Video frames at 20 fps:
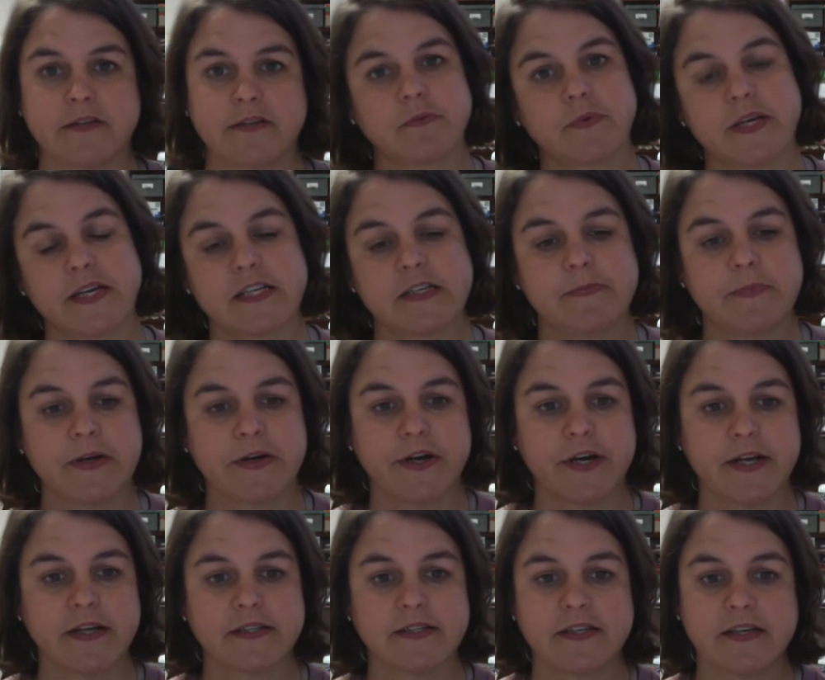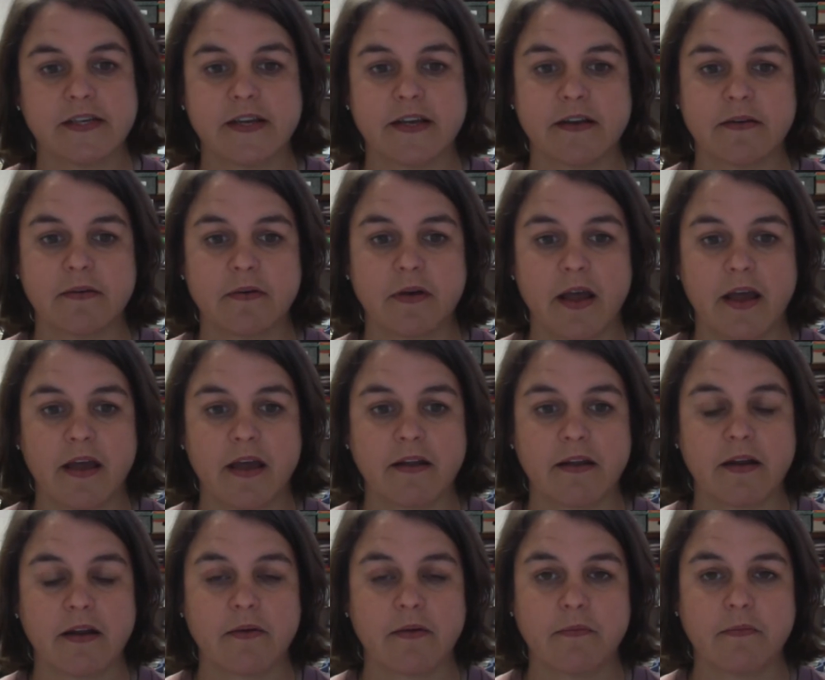we experience it,
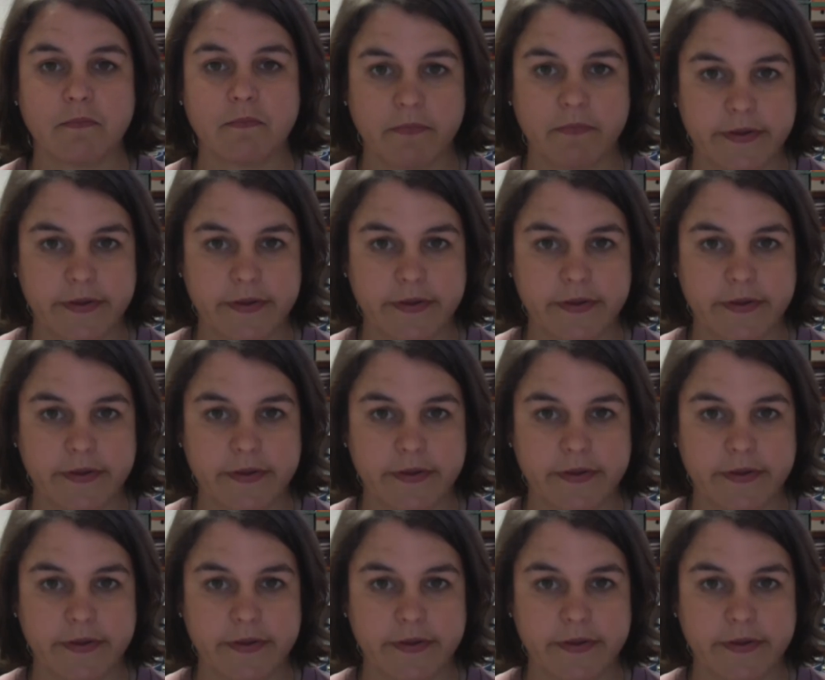and